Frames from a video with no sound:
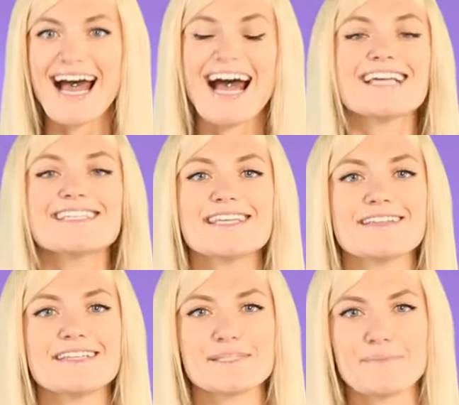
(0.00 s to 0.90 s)
High
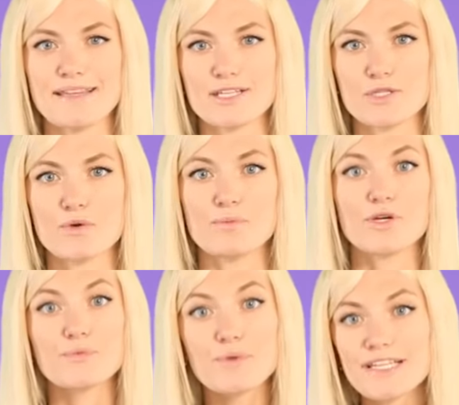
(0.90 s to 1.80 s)
ceilings make this room
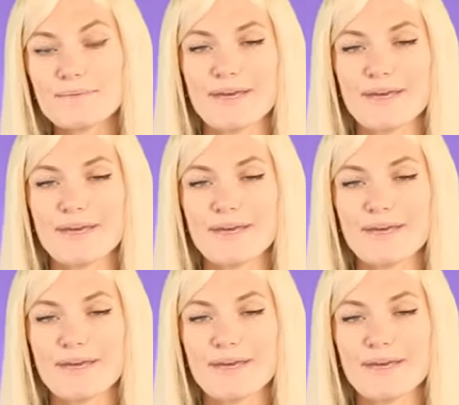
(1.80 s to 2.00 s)
look really